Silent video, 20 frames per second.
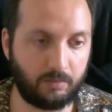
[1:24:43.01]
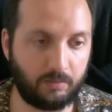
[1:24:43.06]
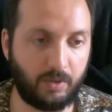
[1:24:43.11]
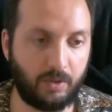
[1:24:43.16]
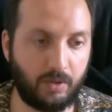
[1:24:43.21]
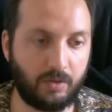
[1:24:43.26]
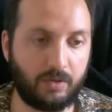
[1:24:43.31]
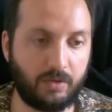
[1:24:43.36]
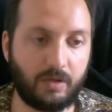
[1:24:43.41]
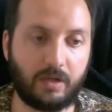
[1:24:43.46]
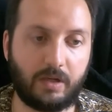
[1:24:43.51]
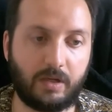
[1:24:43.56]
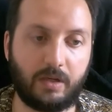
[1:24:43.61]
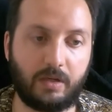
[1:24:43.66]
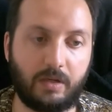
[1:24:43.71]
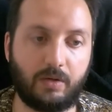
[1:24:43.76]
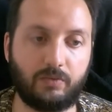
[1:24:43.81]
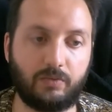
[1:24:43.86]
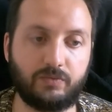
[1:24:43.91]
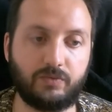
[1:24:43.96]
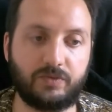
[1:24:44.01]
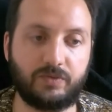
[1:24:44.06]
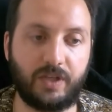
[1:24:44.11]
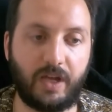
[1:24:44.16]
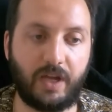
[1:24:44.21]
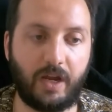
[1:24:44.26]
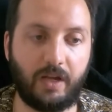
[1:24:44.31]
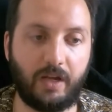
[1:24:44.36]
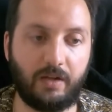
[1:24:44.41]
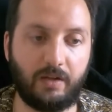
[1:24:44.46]
the block
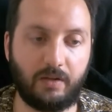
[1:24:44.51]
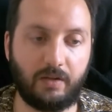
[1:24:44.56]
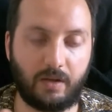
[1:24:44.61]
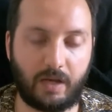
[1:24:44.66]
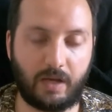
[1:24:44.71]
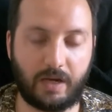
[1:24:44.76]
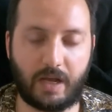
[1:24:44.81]
contain